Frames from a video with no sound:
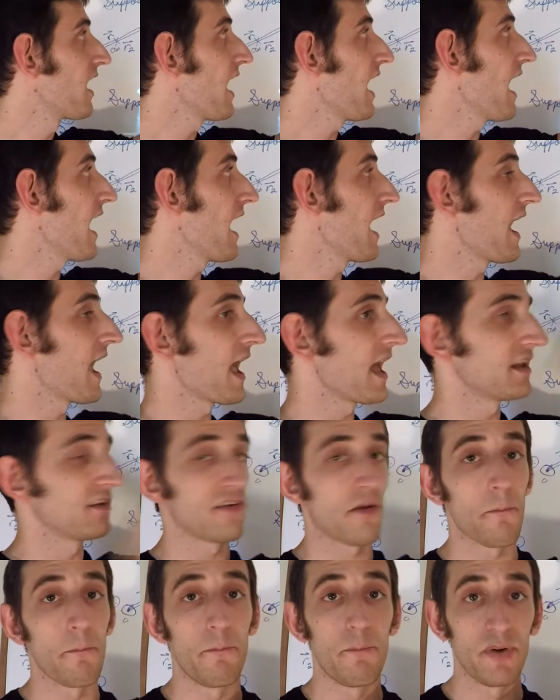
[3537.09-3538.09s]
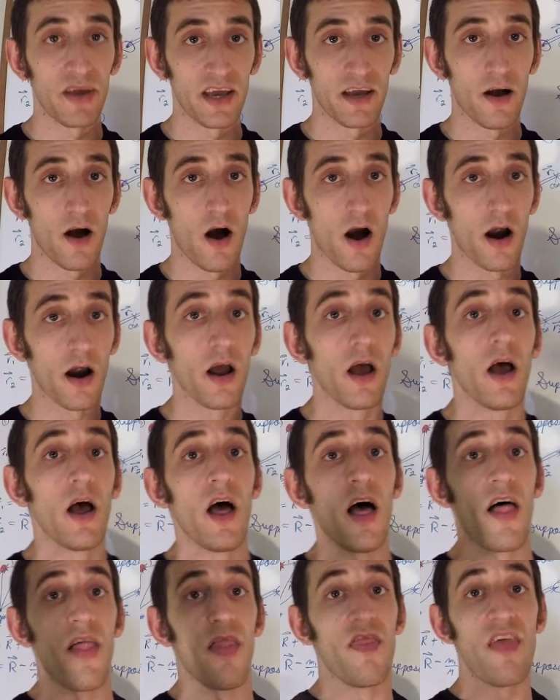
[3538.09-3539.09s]
and big R.
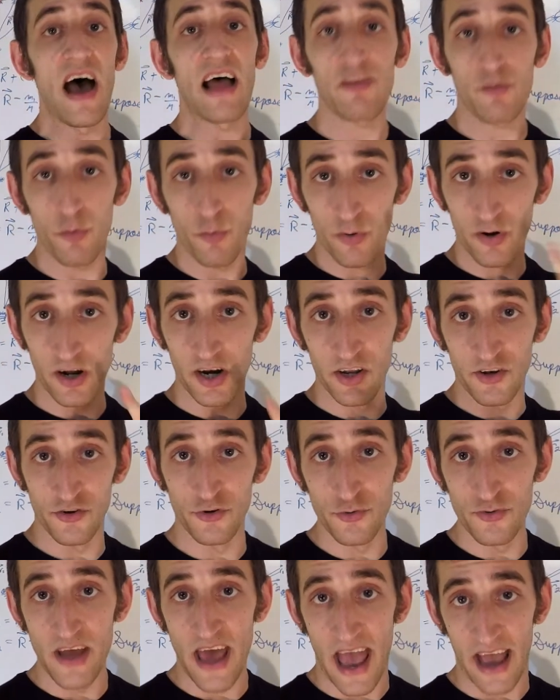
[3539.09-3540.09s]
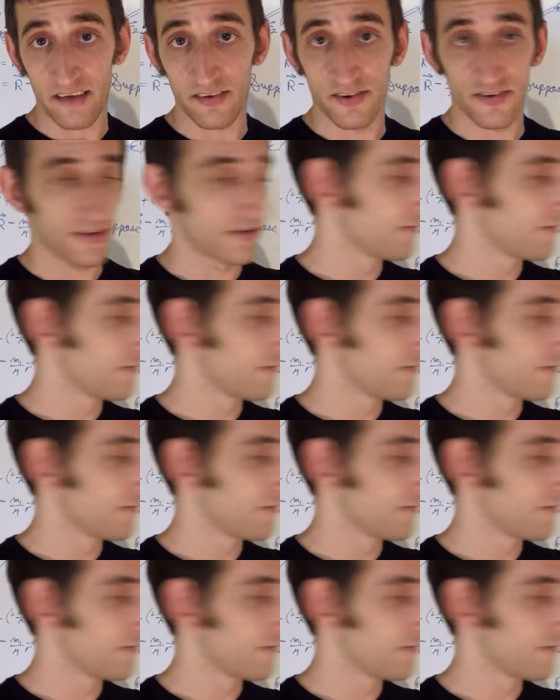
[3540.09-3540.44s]
That's what we're going to do next.